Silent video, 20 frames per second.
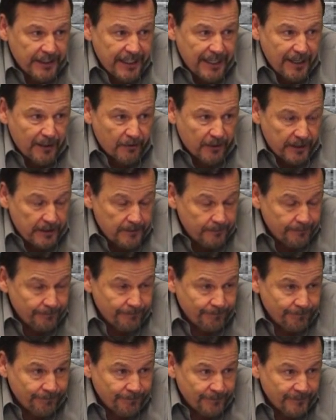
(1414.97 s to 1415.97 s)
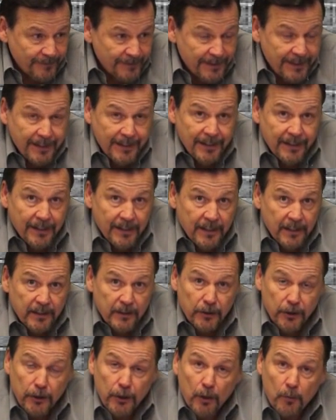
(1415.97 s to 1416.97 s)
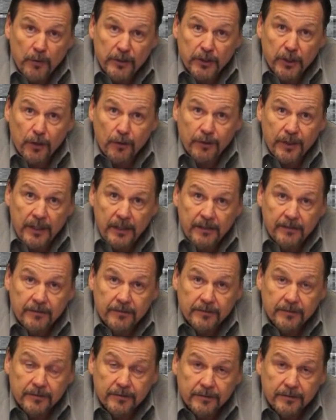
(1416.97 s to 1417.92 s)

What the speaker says: Aguirre. Do you know what Tony?